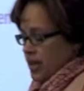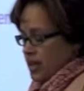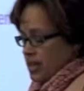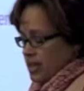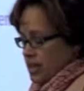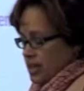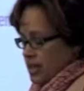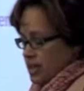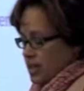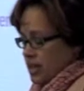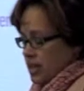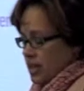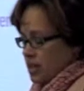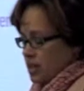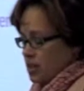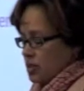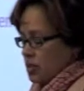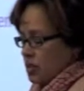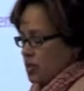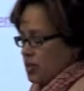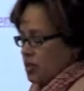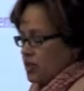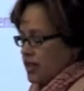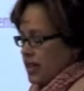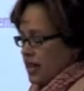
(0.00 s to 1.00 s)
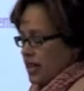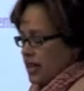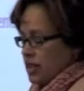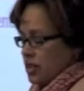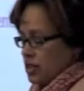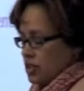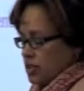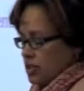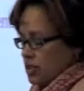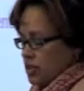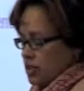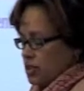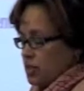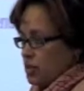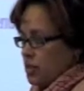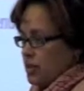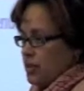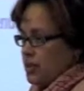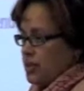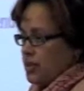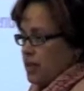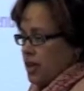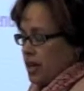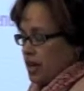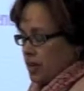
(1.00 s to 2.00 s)
existing and good relations
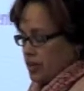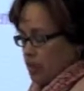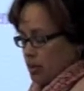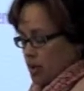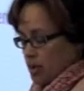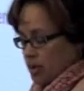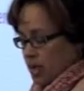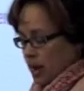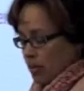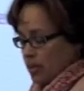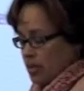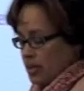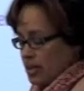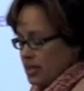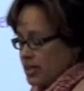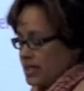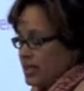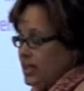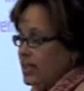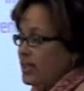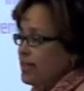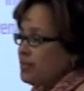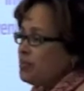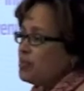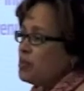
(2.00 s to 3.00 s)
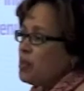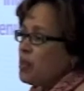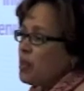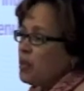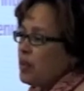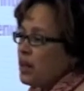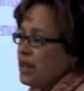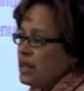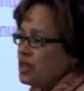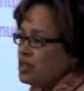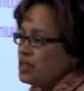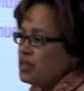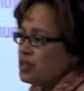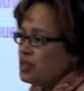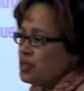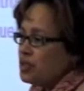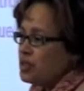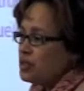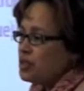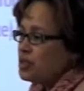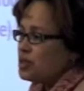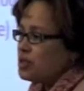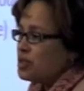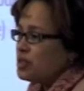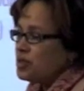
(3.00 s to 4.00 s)
with UWC, we were
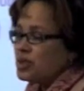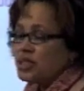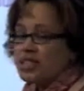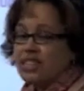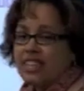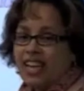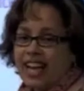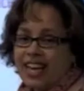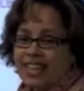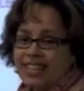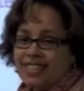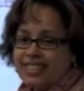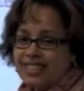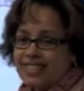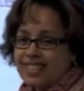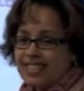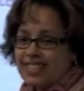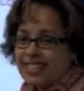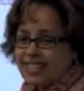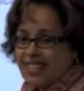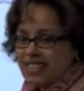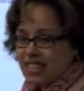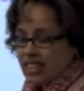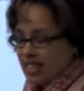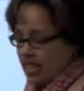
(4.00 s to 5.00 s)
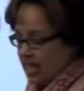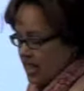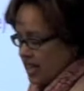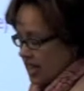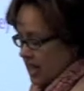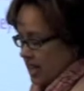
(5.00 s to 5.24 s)
introduced to CICT,